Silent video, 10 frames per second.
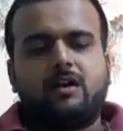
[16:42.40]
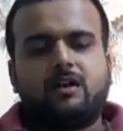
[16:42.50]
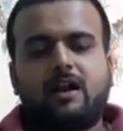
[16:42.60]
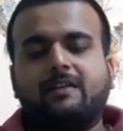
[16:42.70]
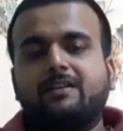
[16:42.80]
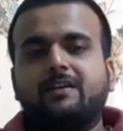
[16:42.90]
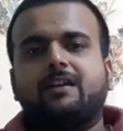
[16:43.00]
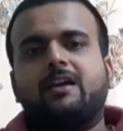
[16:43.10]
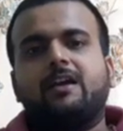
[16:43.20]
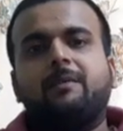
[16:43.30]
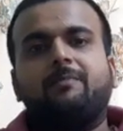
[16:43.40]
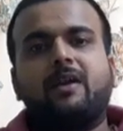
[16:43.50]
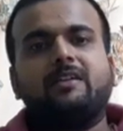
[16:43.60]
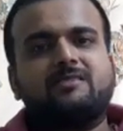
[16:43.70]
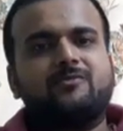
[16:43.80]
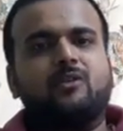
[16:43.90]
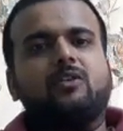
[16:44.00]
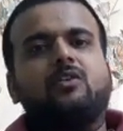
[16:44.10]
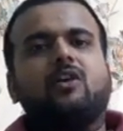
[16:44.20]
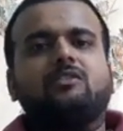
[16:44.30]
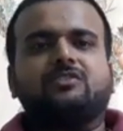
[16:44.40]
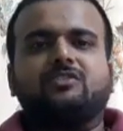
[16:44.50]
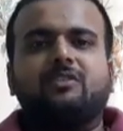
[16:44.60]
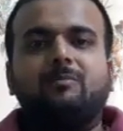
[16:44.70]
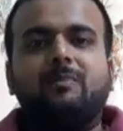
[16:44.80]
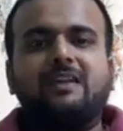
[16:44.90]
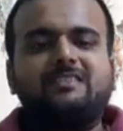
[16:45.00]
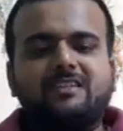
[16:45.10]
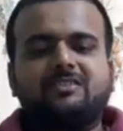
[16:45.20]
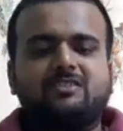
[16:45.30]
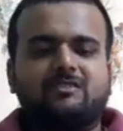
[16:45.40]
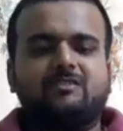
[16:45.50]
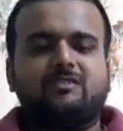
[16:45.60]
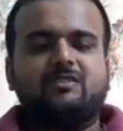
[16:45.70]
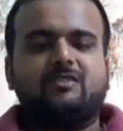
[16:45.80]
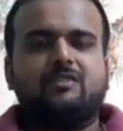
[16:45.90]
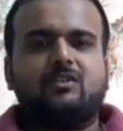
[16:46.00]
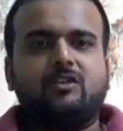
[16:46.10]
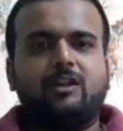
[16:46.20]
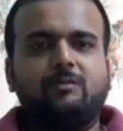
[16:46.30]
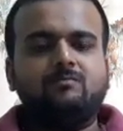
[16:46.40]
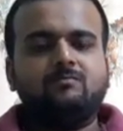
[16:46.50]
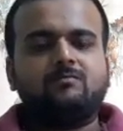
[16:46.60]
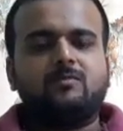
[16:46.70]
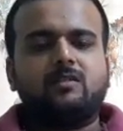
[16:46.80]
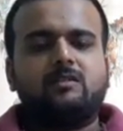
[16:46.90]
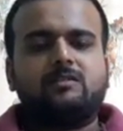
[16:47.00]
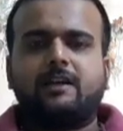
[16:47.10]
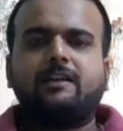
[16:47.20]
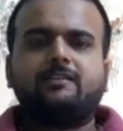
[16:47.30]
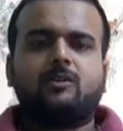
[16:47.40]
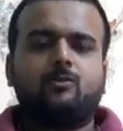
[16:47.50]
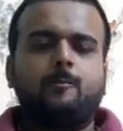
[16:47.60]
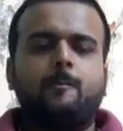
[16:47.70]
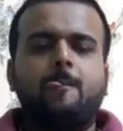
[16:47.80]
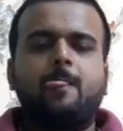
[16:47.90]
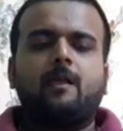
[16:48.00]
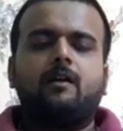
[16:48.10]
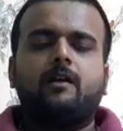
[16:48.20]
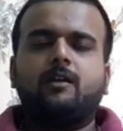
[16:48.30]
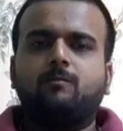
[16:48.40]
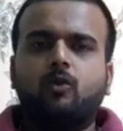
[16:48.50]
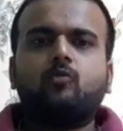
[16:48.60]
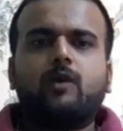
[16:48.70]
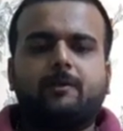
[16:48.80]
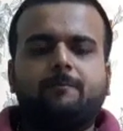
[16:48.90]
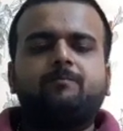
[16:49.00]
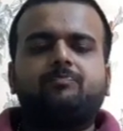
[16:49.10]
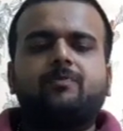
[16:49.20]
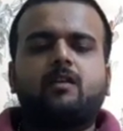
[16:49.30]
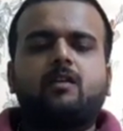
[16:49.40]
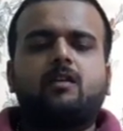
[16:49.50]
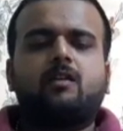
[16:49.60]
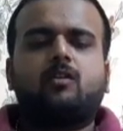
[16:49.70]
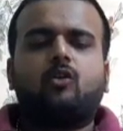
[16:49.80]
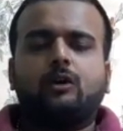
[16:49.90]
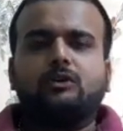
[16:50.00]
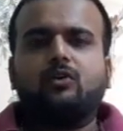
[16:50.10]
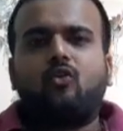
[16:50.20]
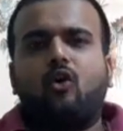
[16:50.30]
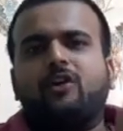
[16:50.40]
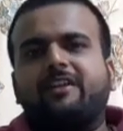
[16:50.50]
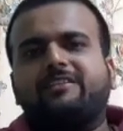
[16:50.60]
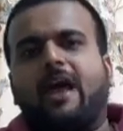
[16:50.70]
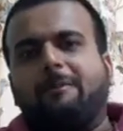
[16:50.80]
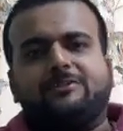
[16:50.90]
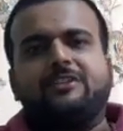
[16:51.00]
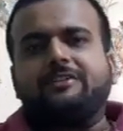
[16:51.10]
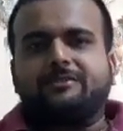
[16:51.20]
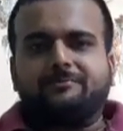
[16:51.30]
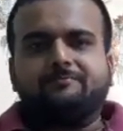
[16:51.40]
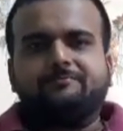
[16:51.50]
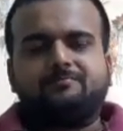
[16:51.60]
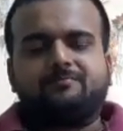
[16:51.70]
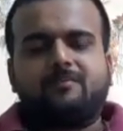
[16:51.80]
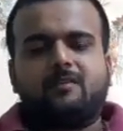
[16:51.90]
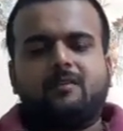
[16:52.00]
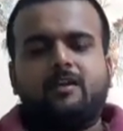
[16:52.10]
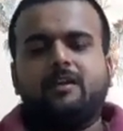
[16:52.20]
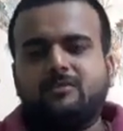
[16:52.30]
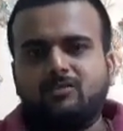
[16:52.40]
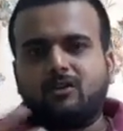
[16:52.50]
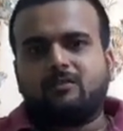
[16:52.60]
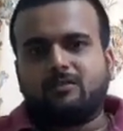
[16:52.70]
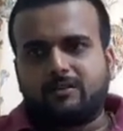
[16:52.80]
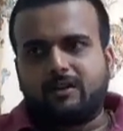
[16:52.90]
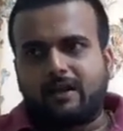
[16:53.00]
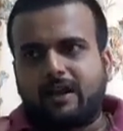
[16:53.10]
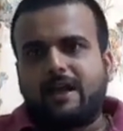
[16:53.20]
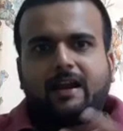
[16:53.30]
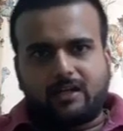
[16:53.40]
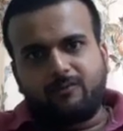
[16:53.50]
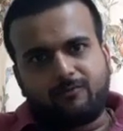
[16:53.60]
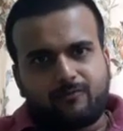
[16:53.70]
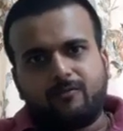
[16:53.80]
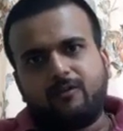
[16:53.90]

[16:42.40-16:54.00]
Rather, he prays for God's blessings on him. That is how, in book 1, although God is absent, he is not an active